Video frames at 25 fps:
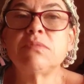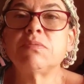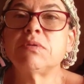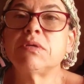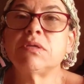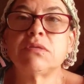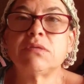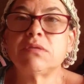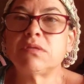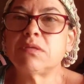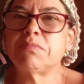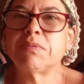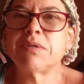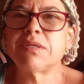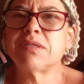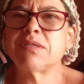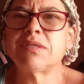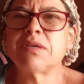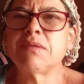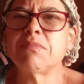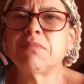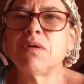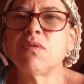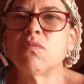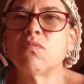but but
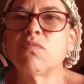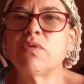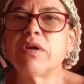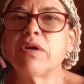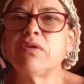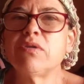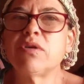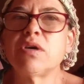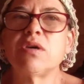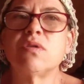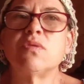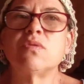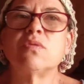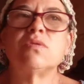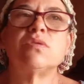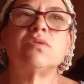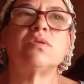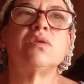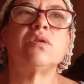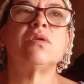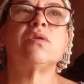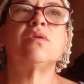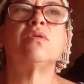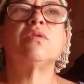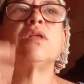some are weirdos, you
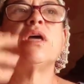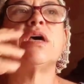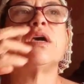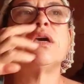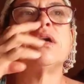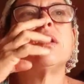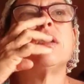know. Like